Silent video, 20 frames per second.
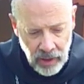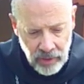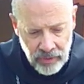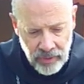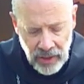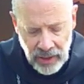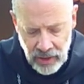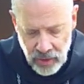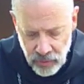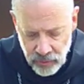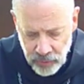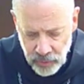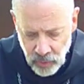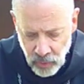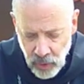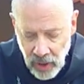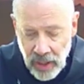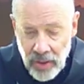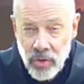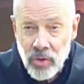Thank you for
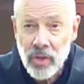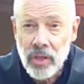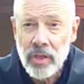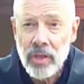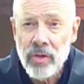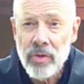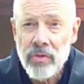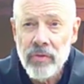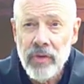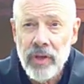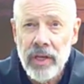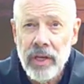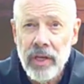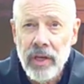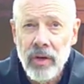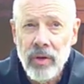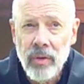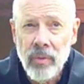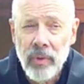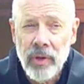watching this
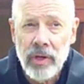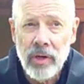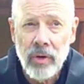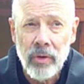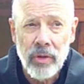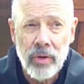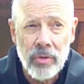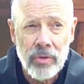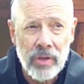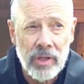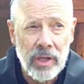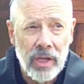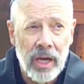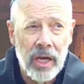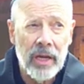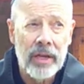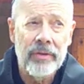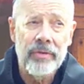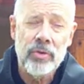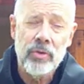video. We know there's a
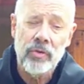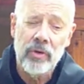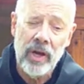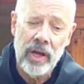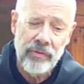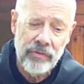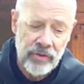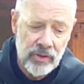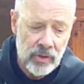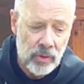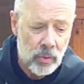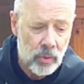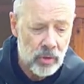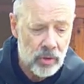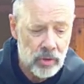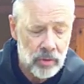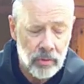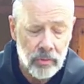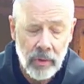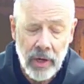lot of strife in the
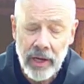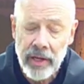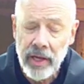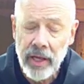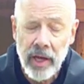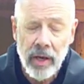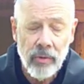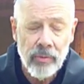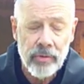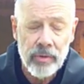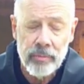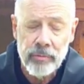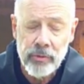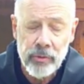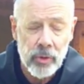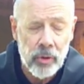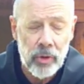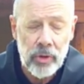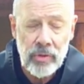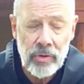world right now, from
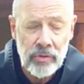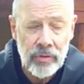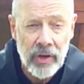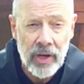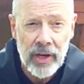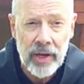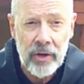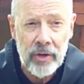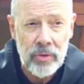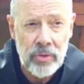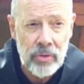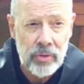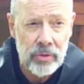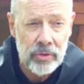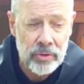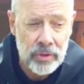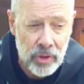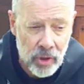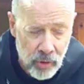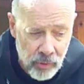forest fires to
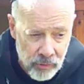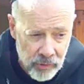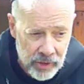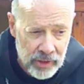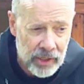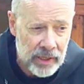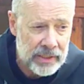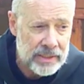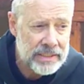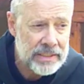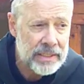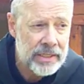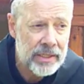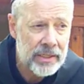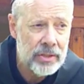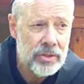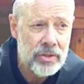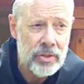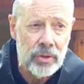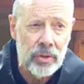
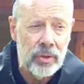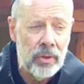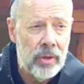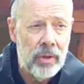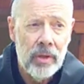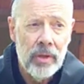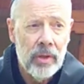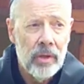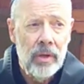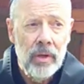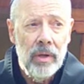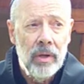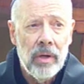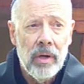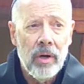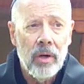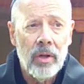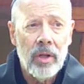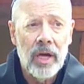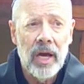COVID-19 to
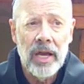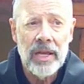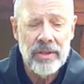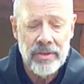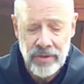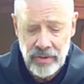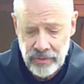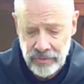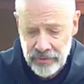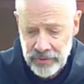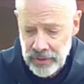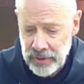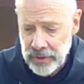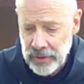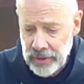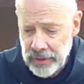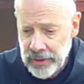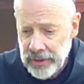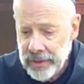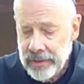all kinds of
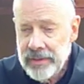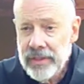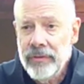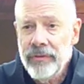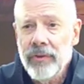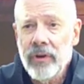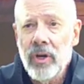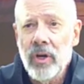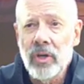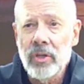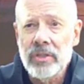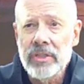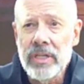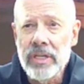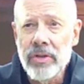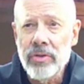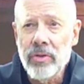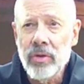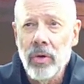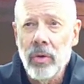
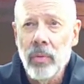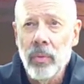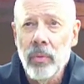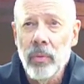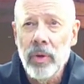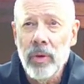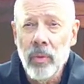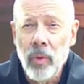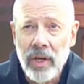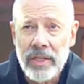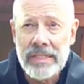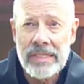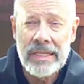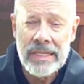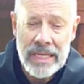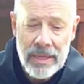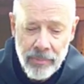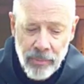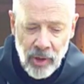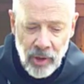difficulties. So we want to
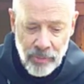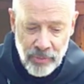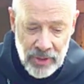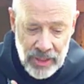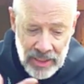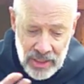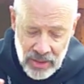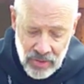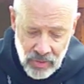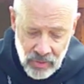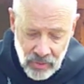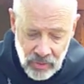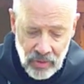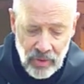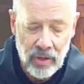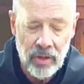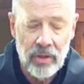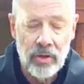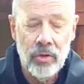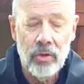keep our peace,
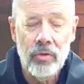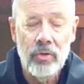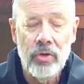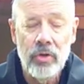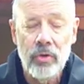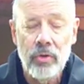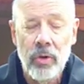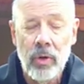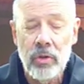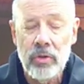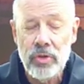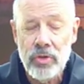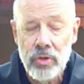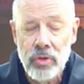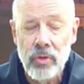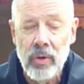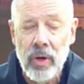and you do too,